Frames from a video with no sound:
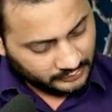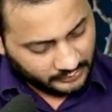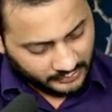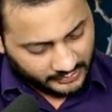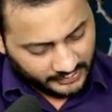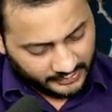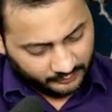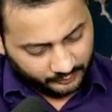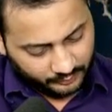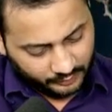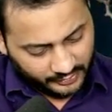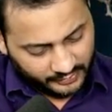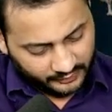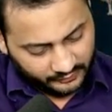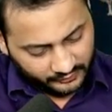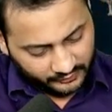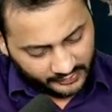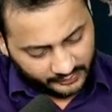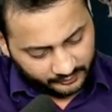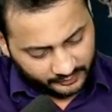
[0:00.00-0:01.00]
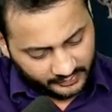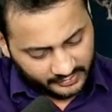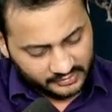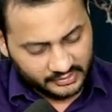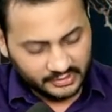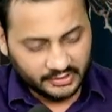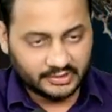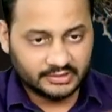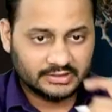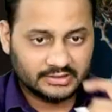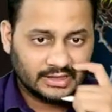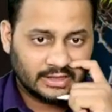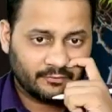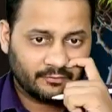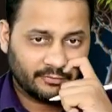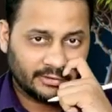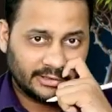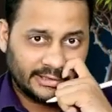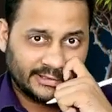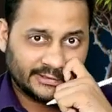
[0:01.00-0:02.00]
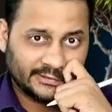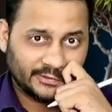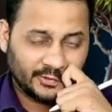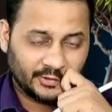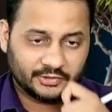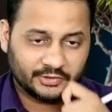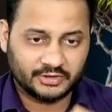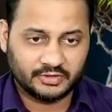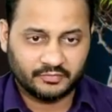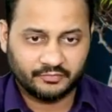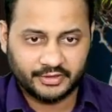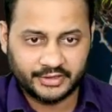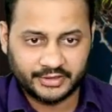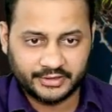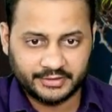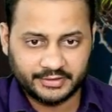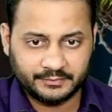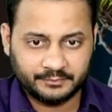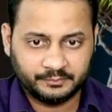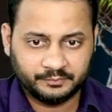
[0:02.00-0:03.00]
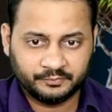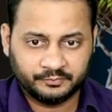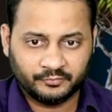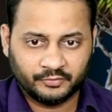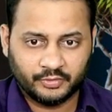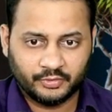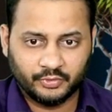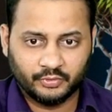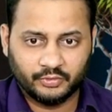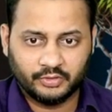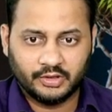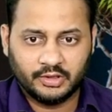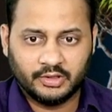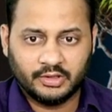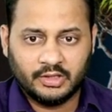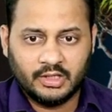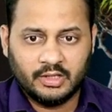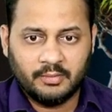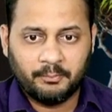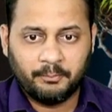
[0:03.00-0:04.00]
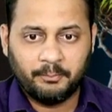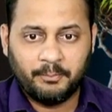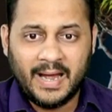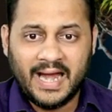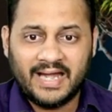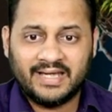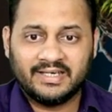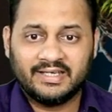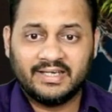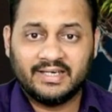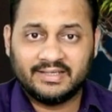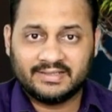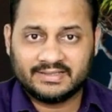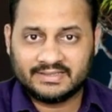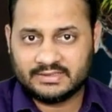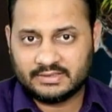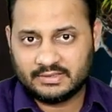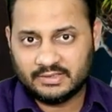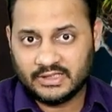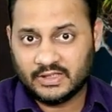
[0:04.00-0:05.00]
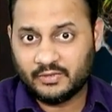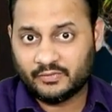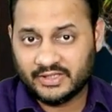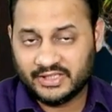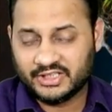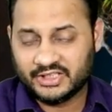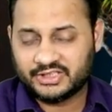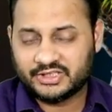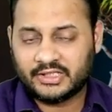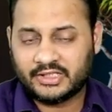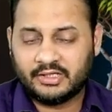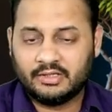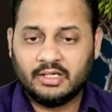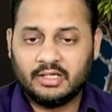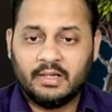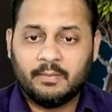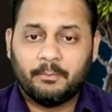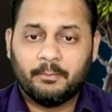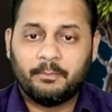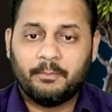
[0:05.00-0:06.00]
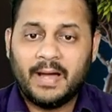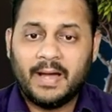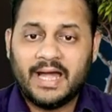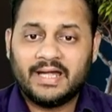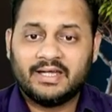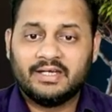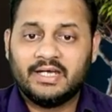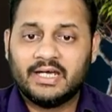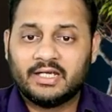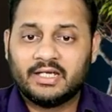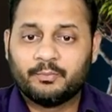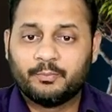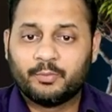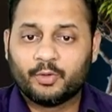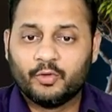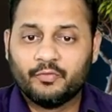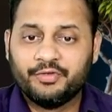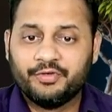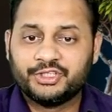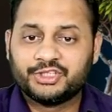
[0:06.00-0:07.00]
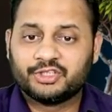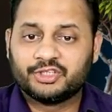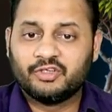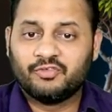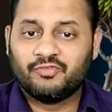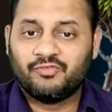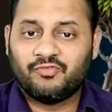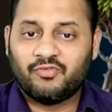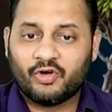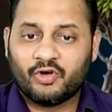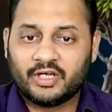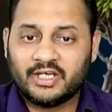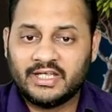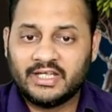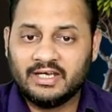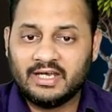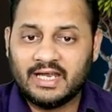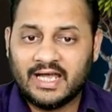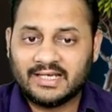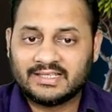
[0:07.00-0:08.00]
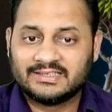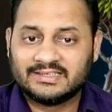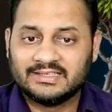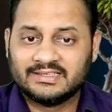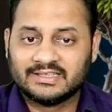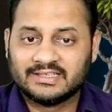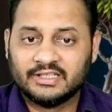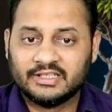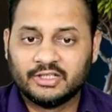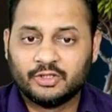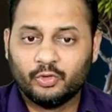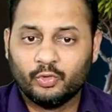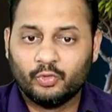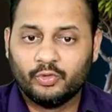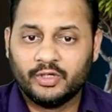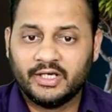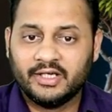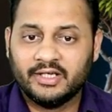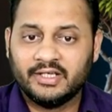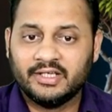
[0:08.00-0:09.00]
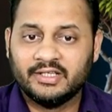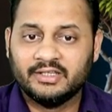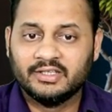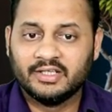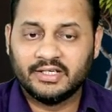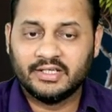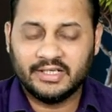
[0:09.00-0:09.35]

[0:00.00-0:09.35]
10.5% is the after tax cost of debt. Cool. Bad debts. Now understand. Bad debt provision of 40 lakhs is included in the